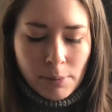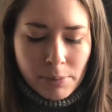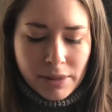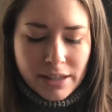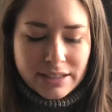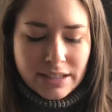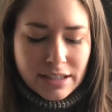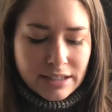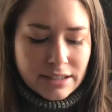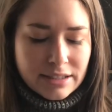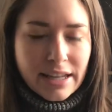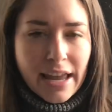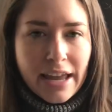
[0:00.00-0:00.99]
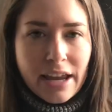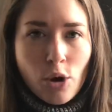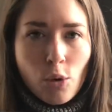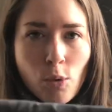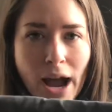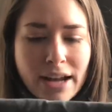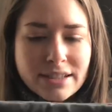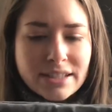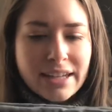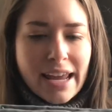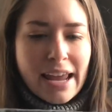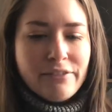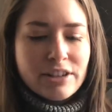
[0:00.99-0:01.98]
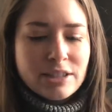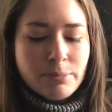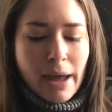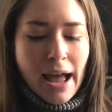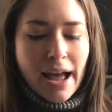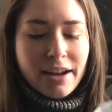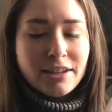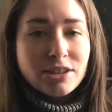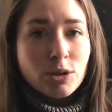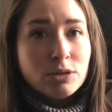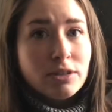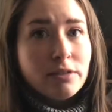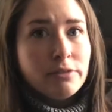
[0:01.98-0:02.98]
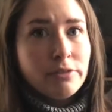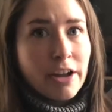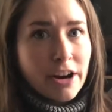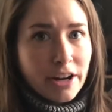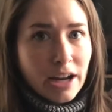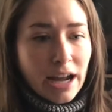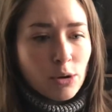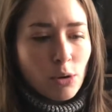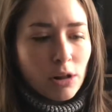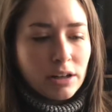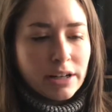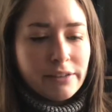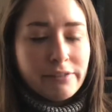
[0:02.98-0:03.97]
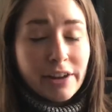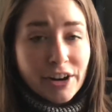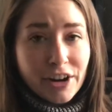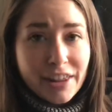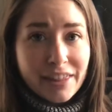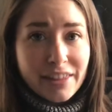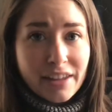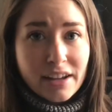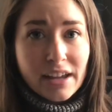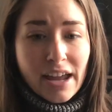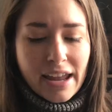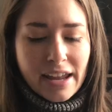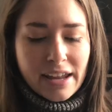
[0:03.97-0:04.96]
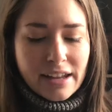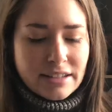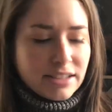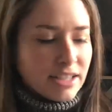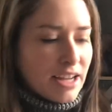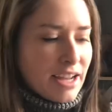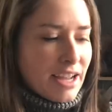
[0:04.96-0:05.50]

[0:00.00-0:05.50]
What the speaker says: But this is a waxed canvas bag, so it's very high quality, very thick, and